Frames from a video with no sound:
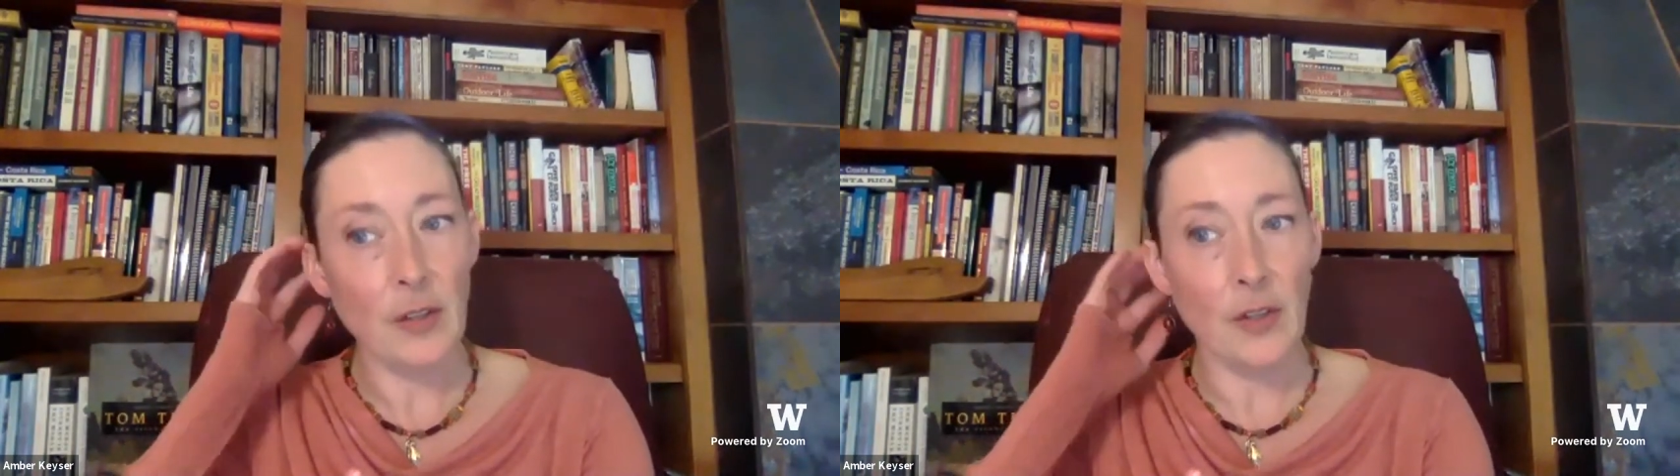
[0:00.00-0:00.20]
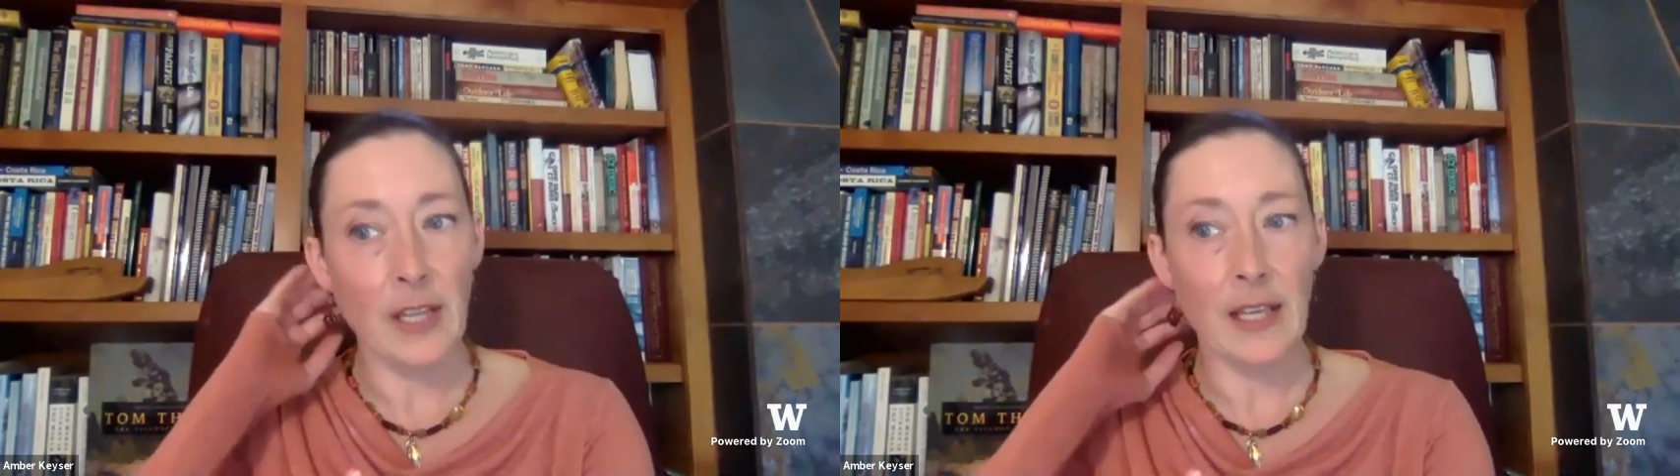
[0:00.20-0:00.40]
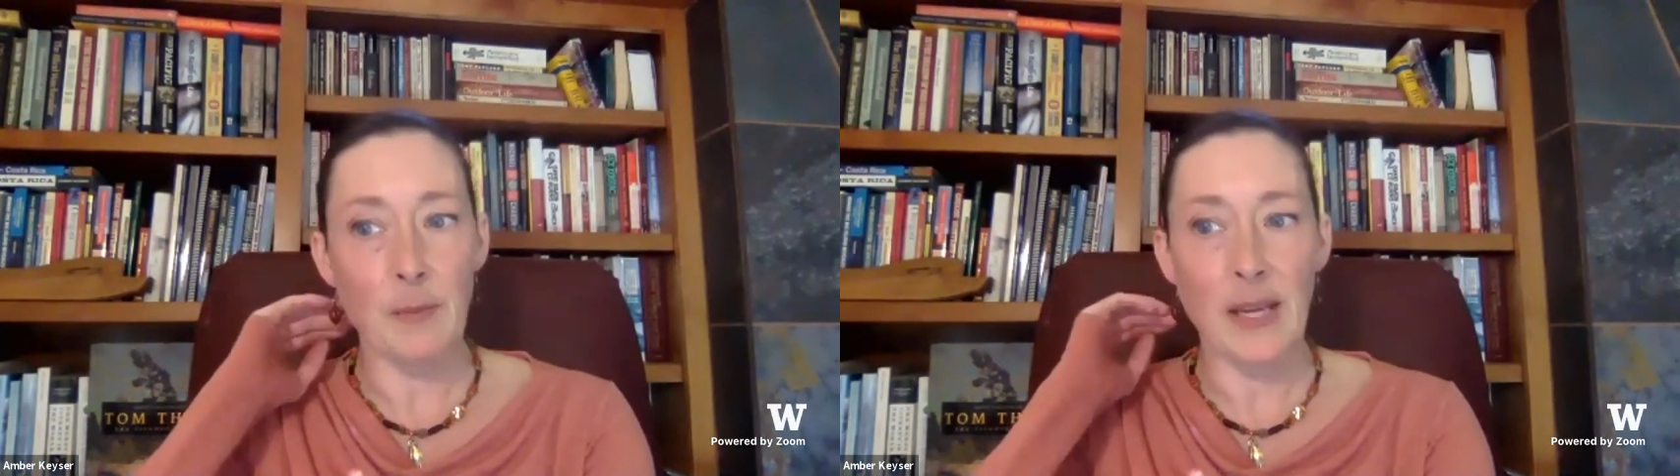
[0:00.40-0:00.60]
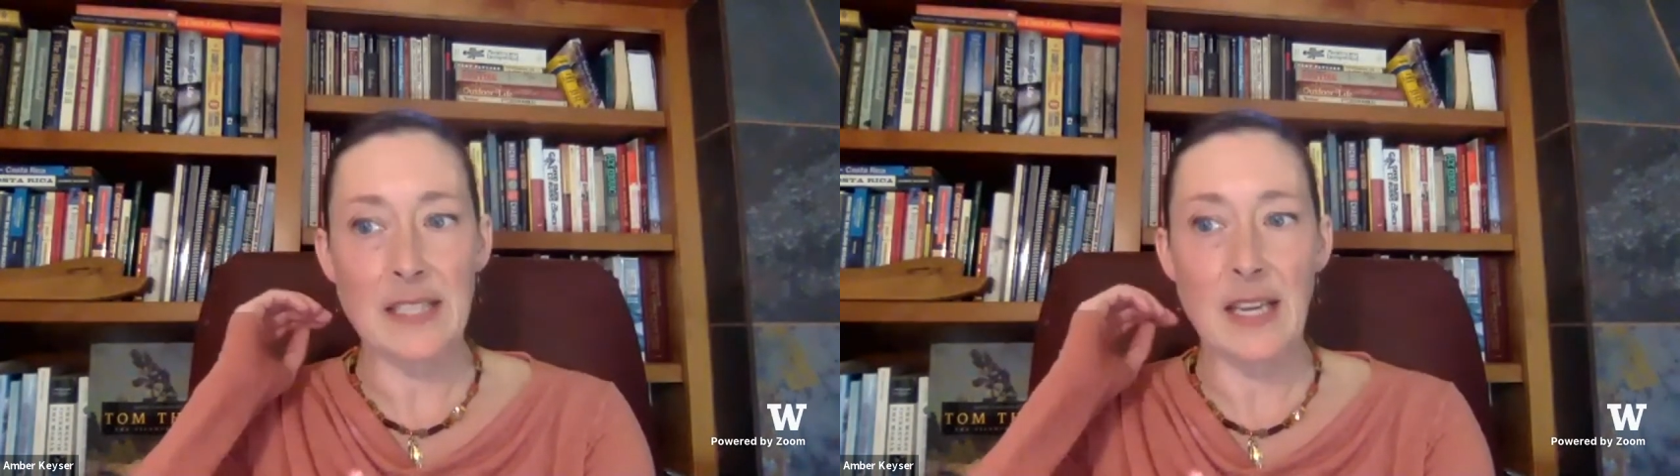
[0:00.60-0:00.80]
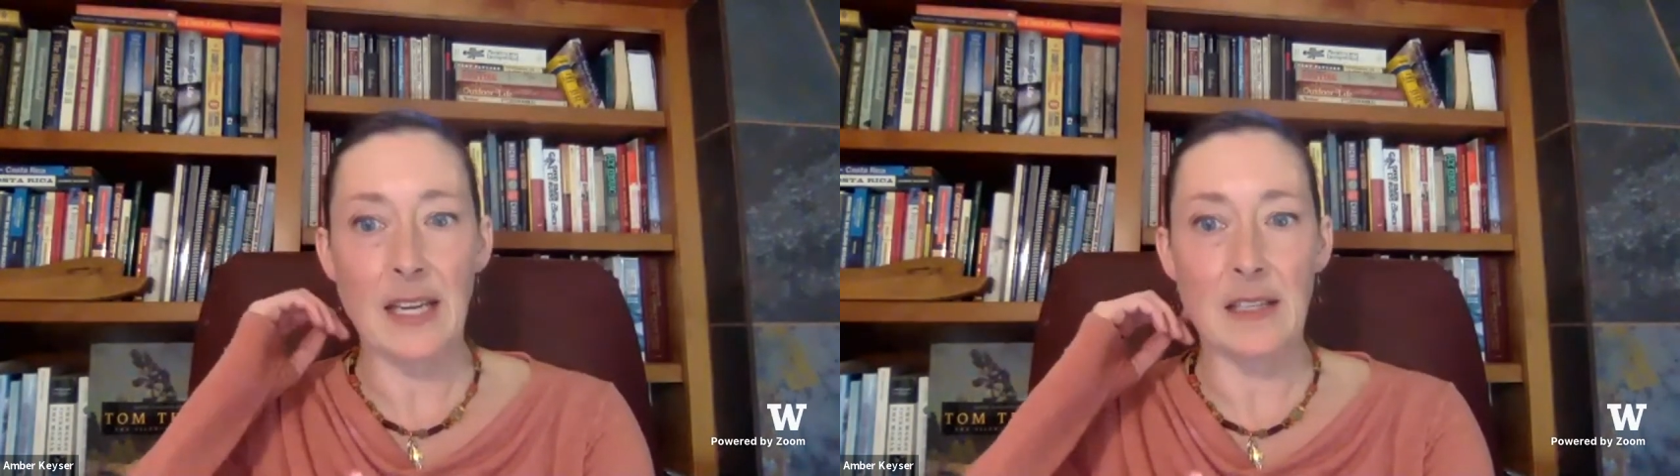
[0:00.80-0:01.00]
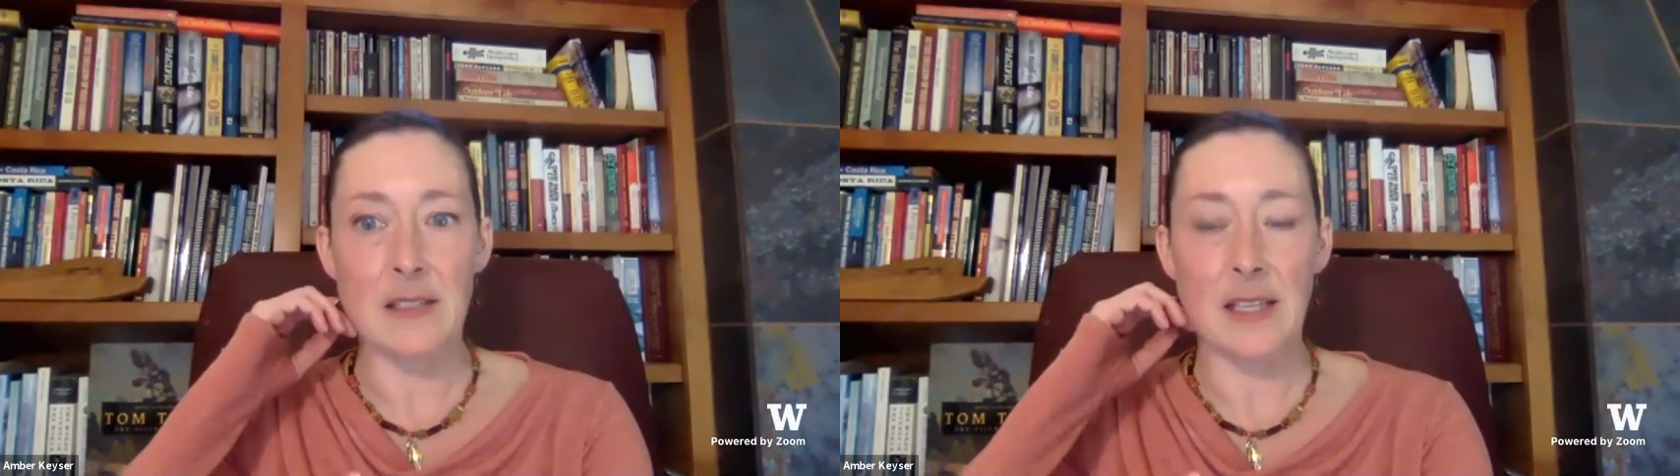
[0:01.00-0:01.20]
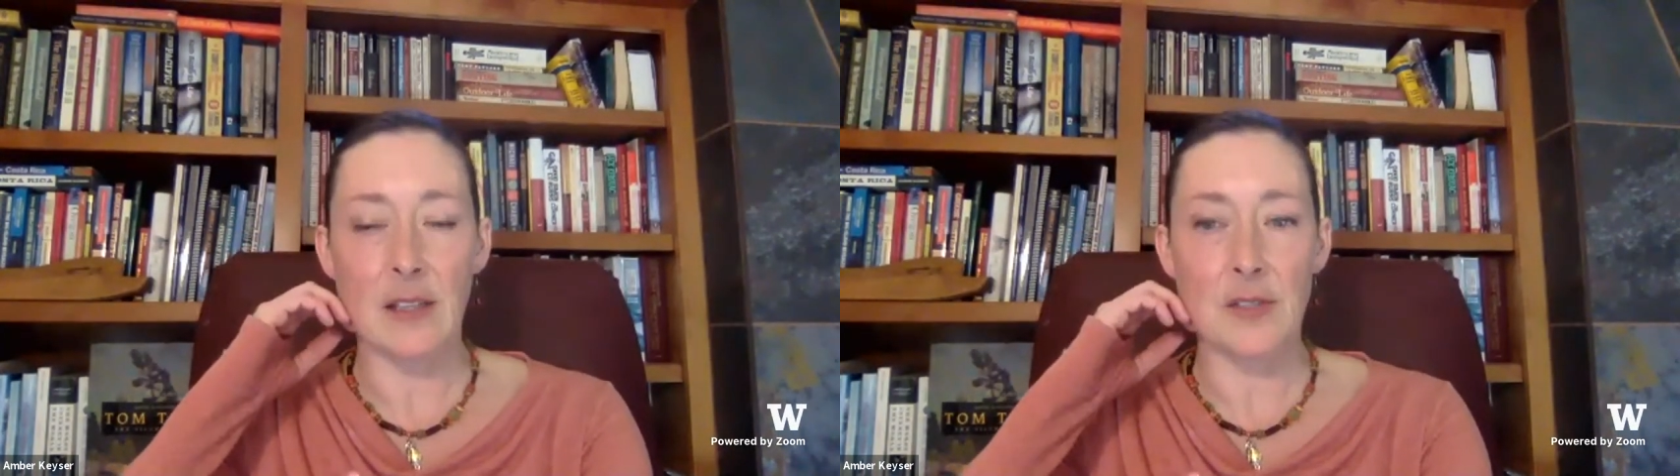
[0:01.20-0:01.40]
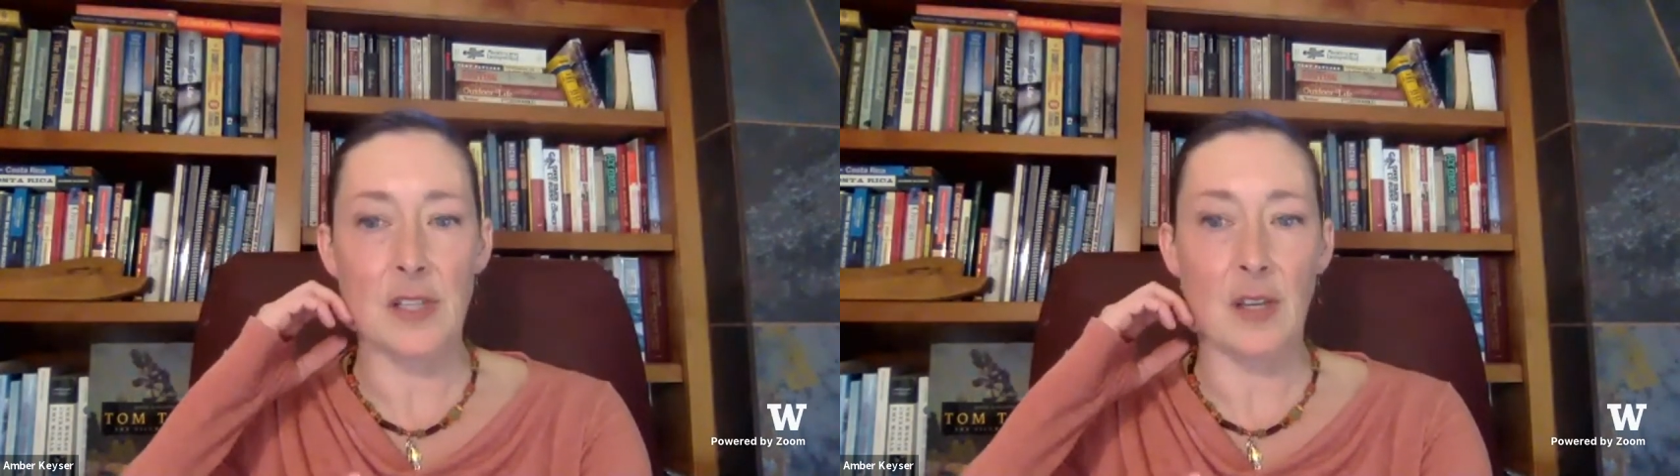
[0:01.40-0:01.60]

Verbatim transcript: learning and maintaining skills